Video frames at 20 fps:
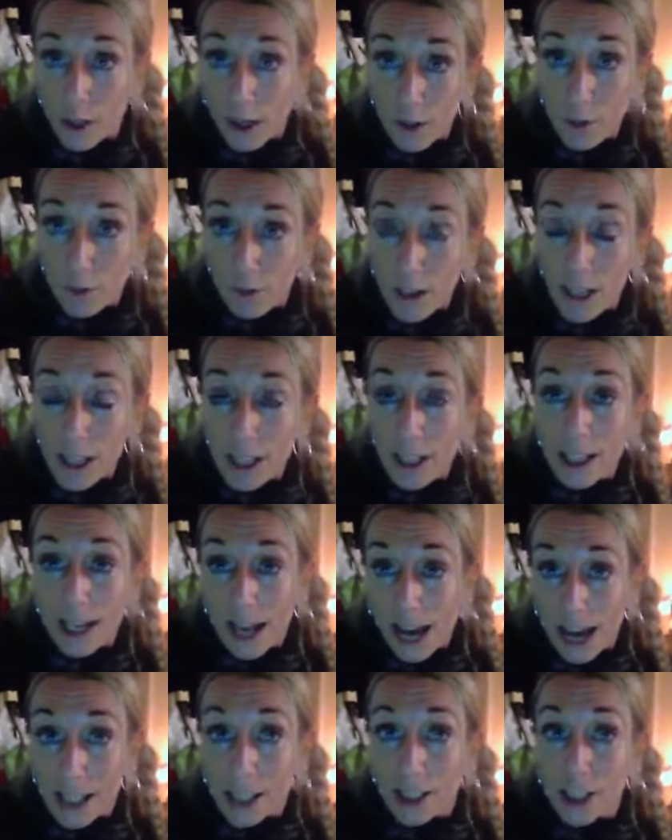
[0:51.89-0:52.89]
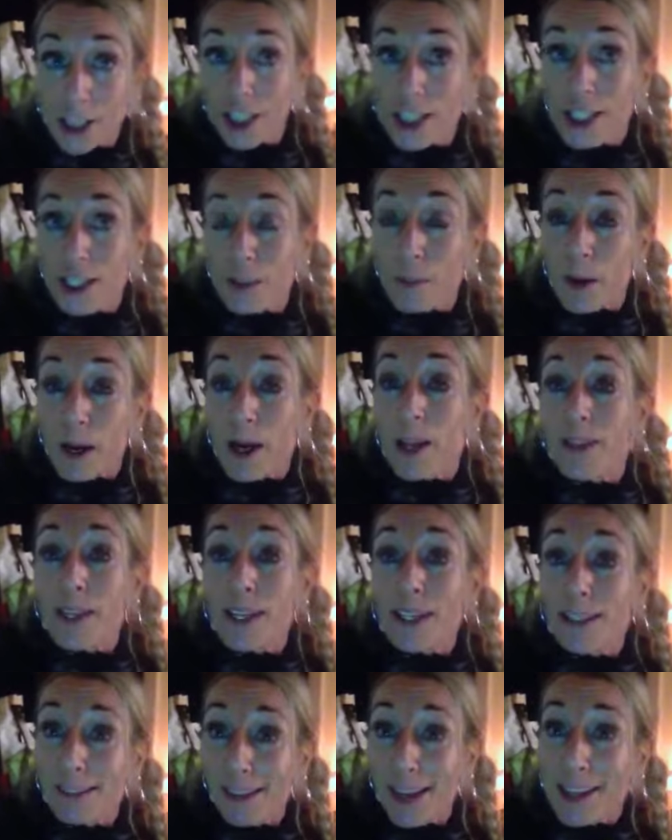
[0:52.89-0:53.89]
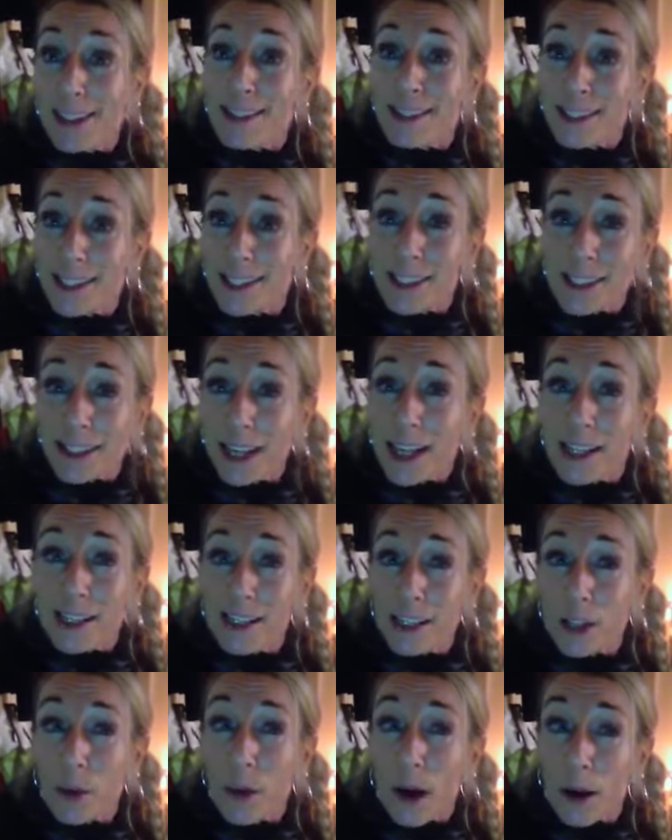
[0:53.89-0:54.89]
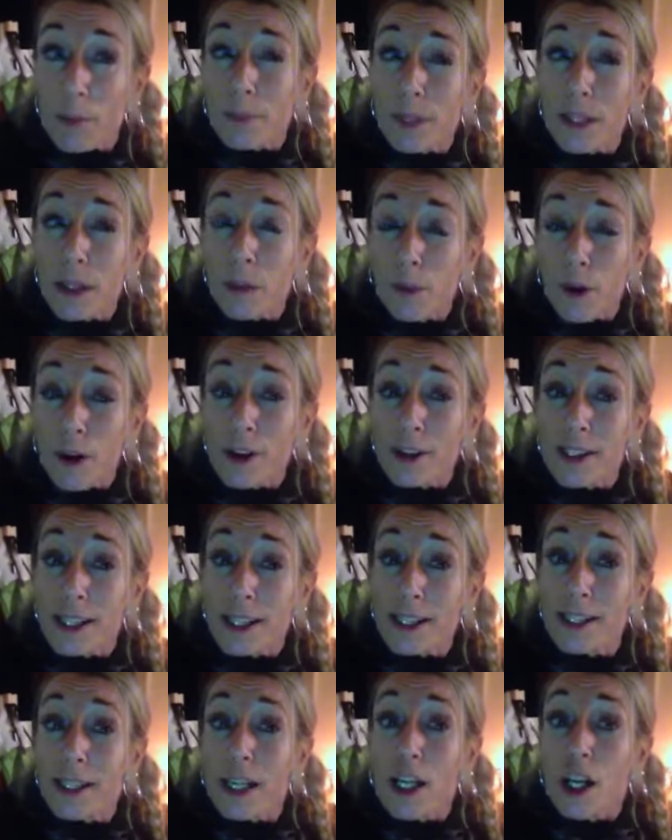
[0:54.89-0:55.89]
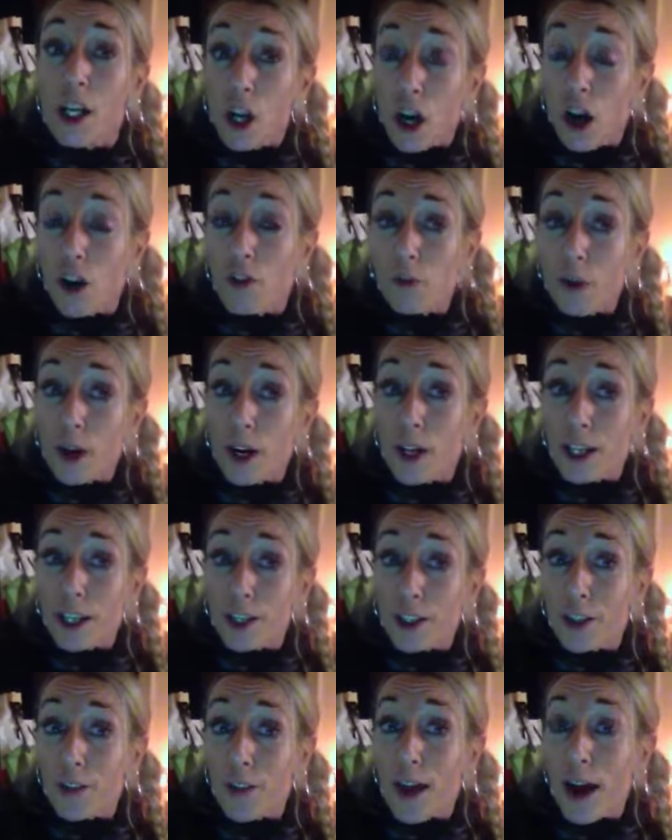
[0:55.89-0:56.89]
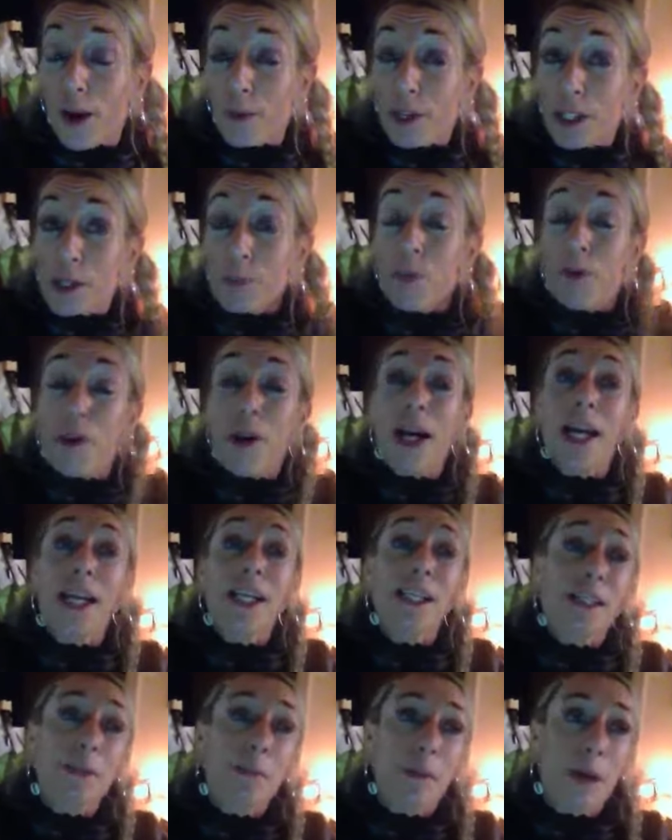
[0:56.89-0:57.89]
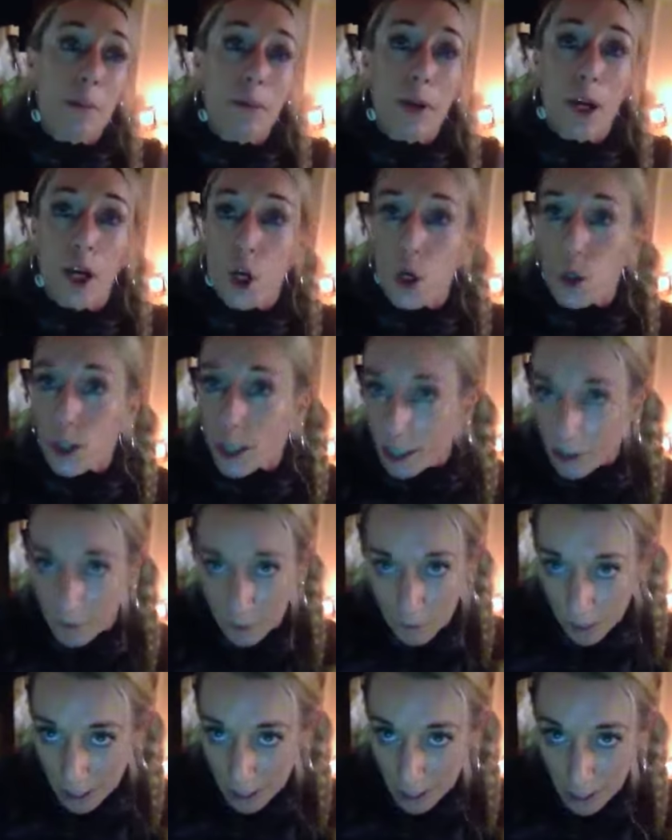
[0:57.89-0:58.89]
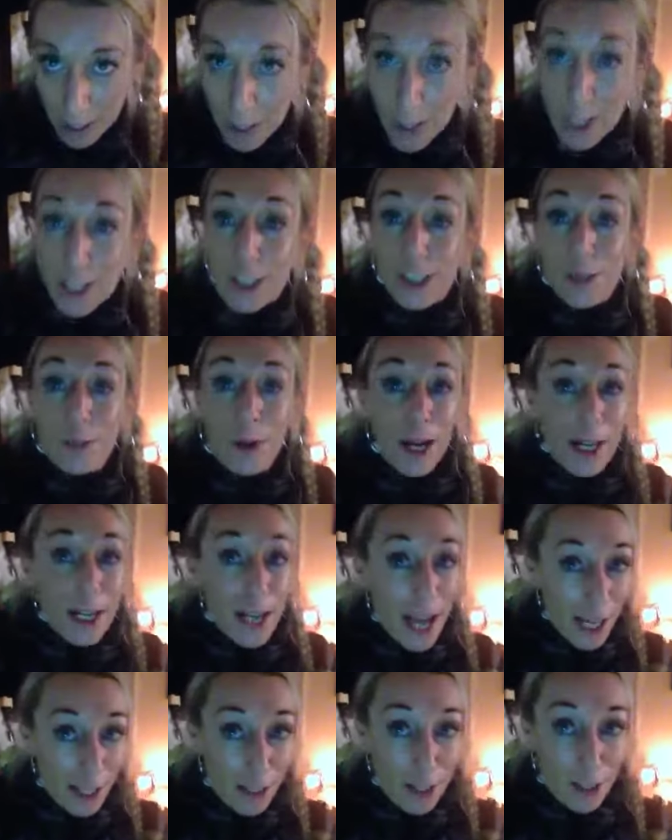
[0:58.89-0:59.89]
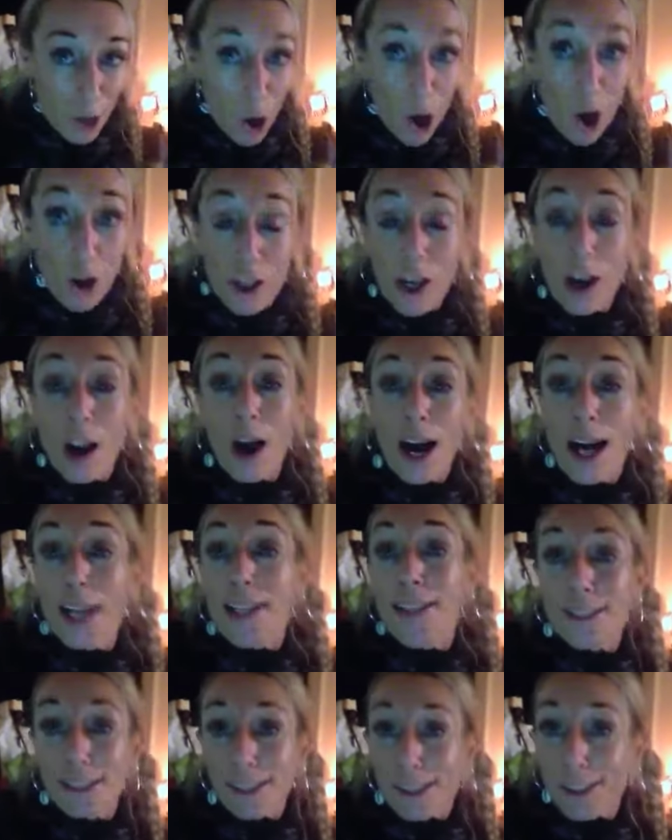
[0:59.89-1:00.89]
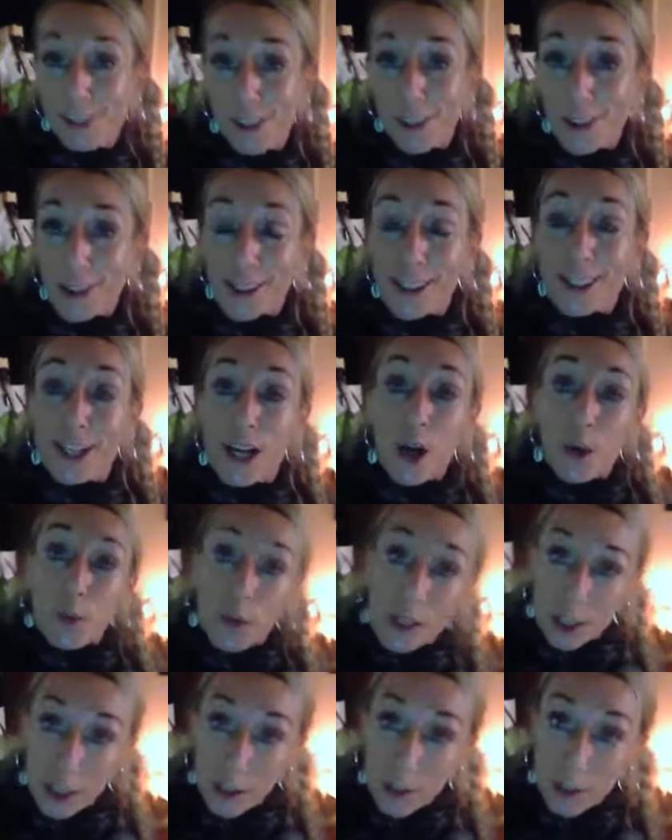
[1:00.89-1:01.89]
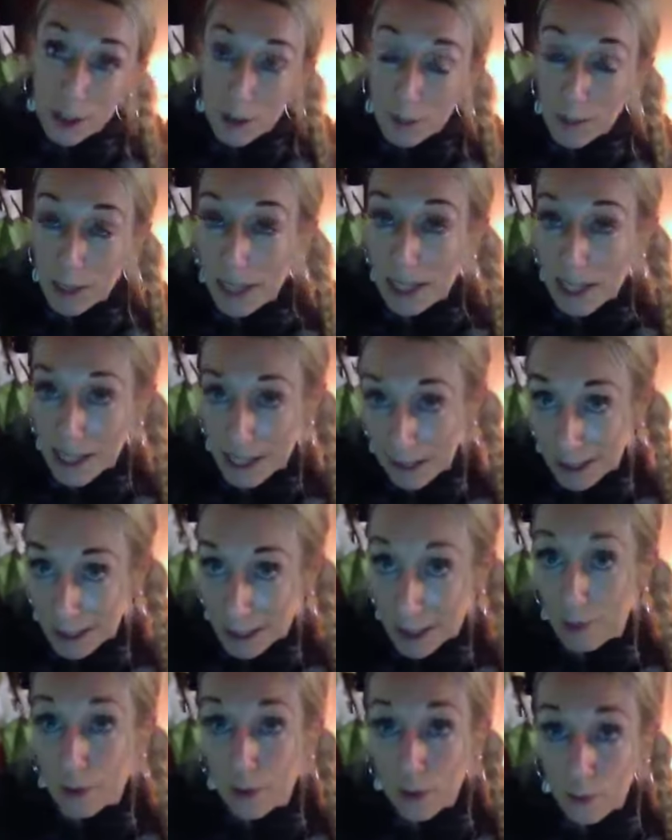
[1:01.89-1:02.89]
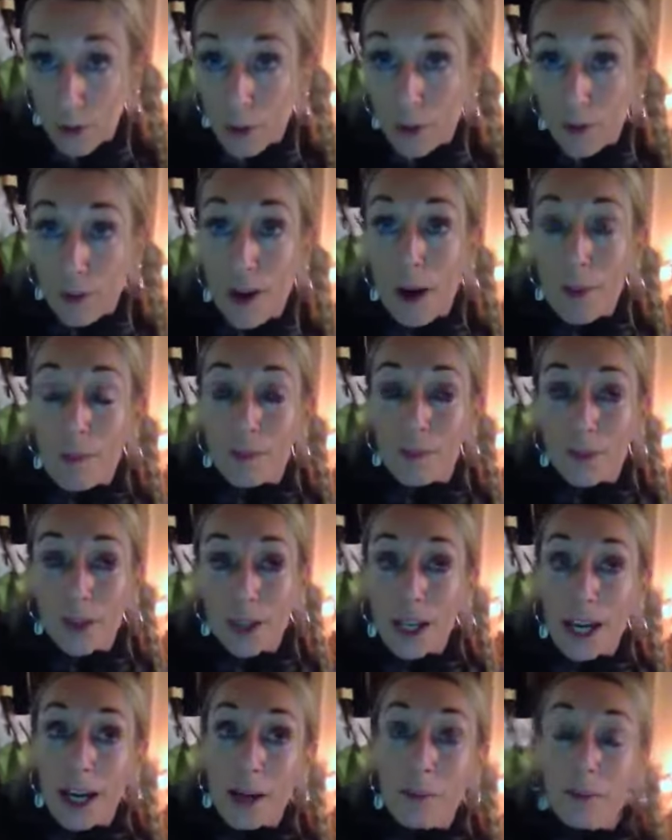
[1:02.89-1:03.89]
I feel anxious, but the intensity is there, so I'm in the process of working on that, which brings me beautifully to my next online detox, which I'm going to be leading from the front, okay?